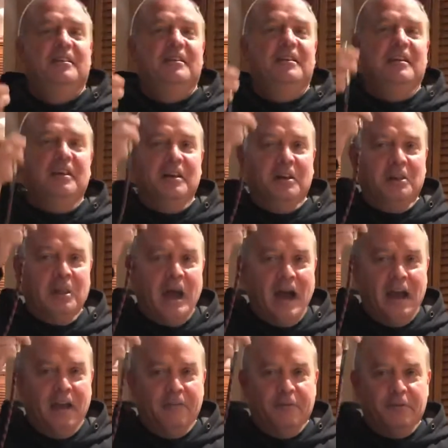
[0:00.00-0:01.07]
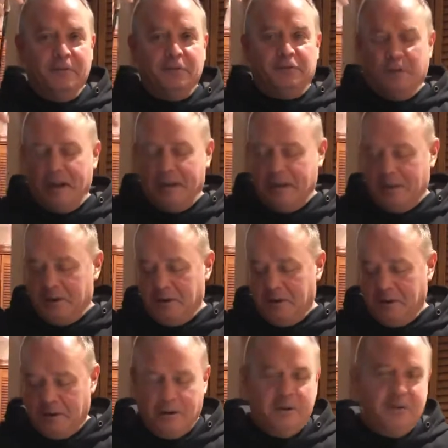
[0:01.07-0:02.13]
in a live setting
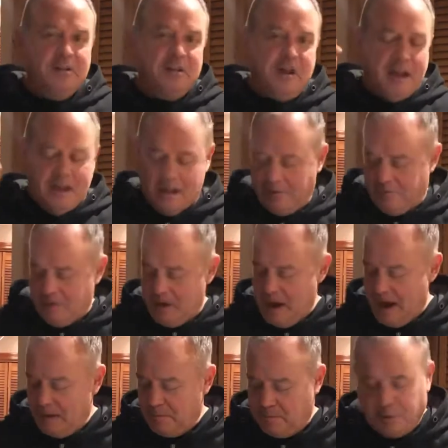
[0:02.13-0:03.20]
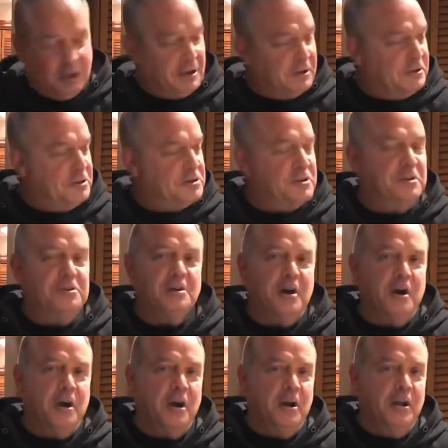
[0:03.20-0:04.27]
here. I have not plugged this
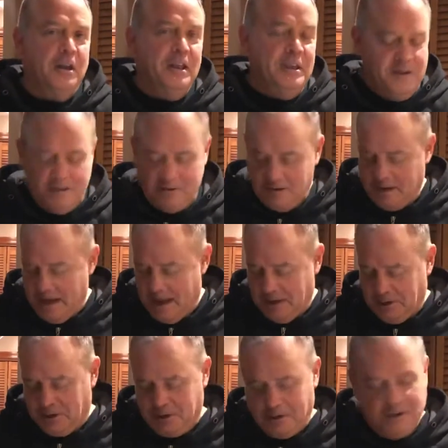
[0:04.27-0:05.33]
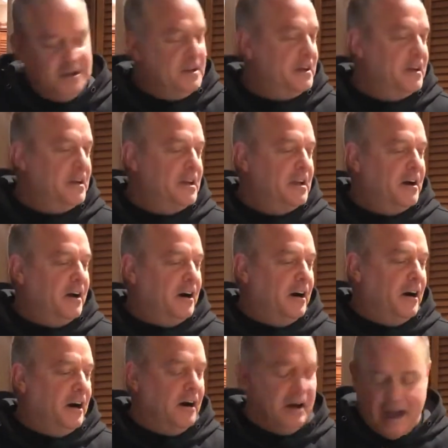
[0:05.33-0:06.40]
guitar in yet.
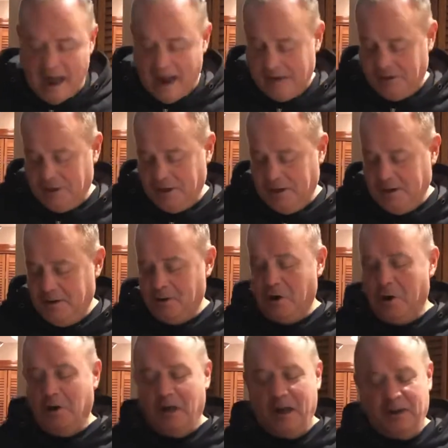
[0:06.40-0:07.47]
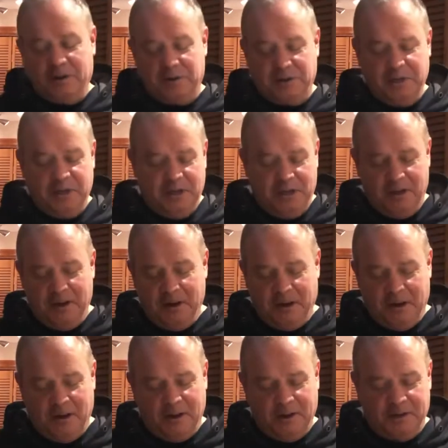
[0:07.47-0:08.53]
I did, in all honesty,
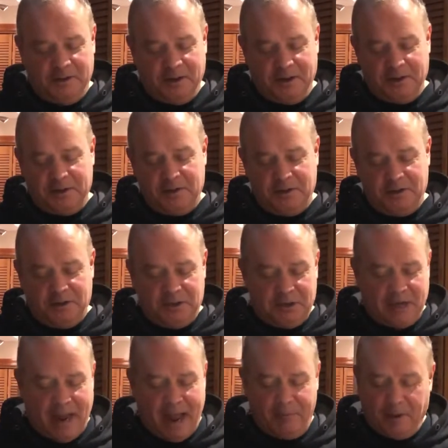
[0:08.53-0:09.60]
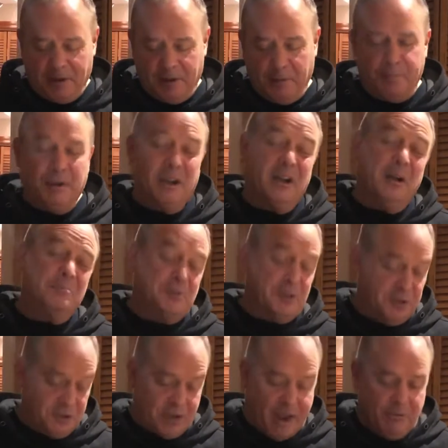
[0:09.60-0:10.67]
did a tap on the pickups
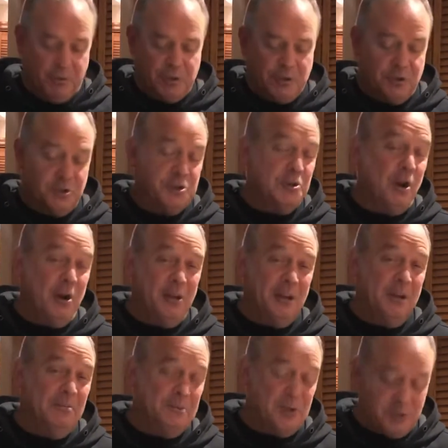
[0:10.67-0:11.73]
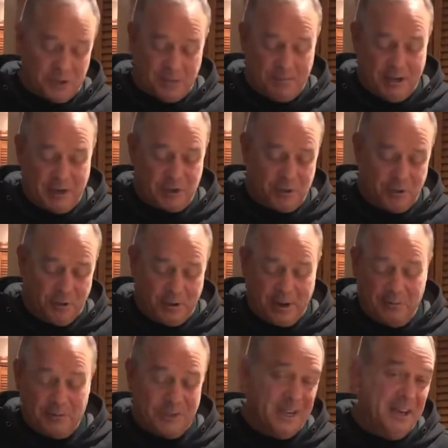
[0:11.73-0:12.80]
as I was installing them just to make sure that I
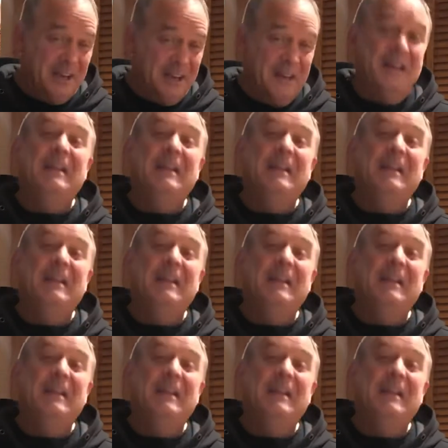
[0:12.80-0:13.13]
was getting